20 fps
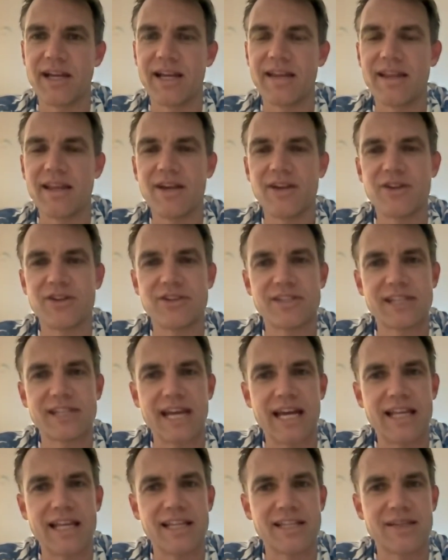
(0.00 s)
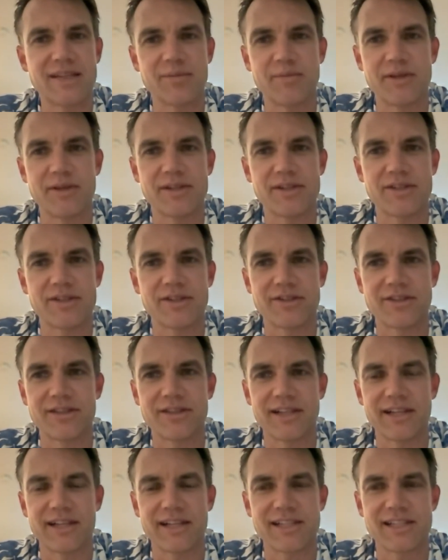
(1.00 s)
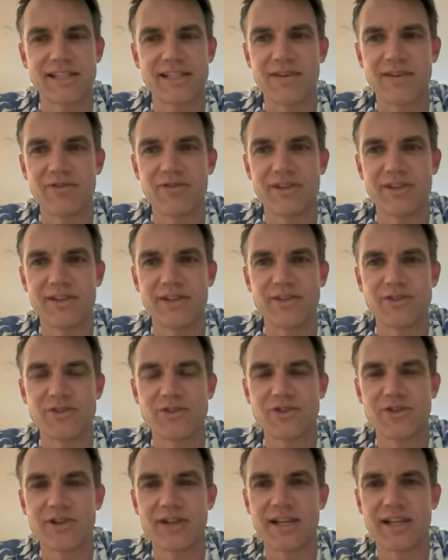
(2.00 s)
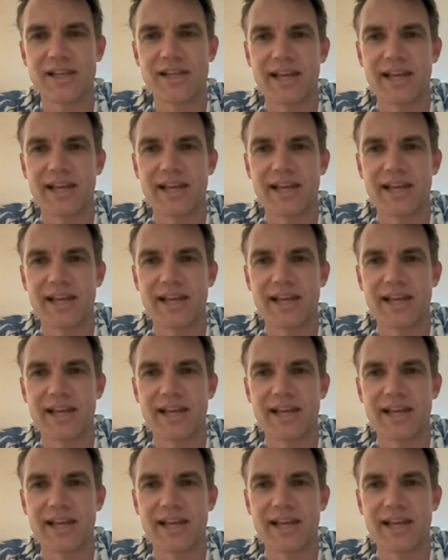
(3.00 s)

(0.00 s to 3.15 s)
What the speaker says: and now you're just adding some mustard to like a savory little treat.